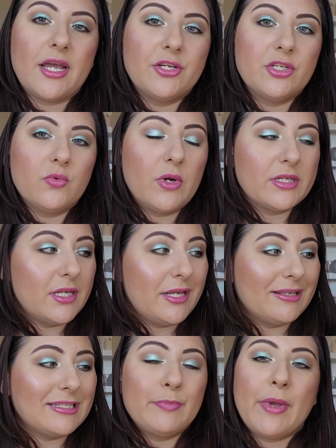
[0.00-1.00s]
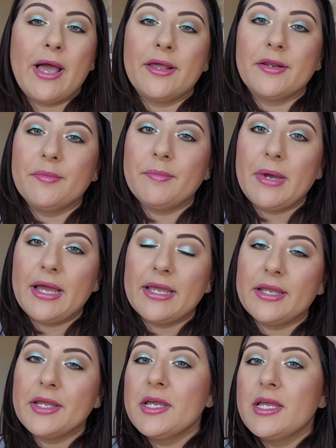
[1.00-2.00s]
I do want to expand
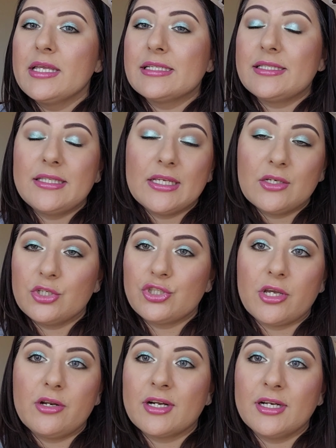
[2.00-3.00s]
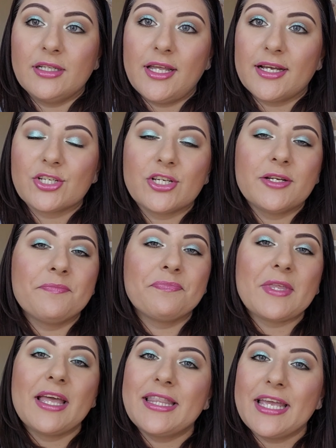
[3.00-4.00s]
my single shadow collection
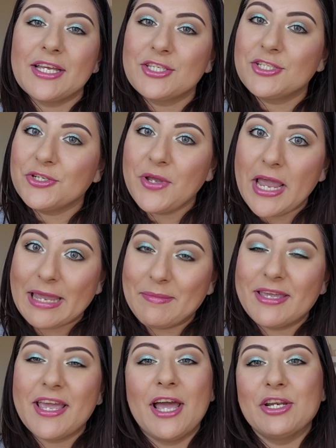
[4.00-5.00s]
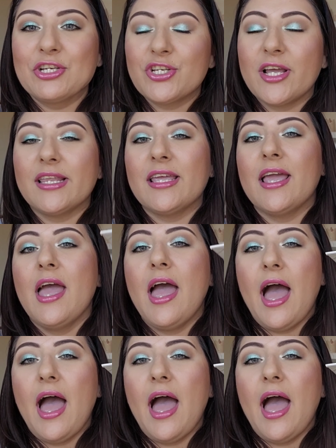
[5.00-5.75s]
thanks to Amy and Shelly.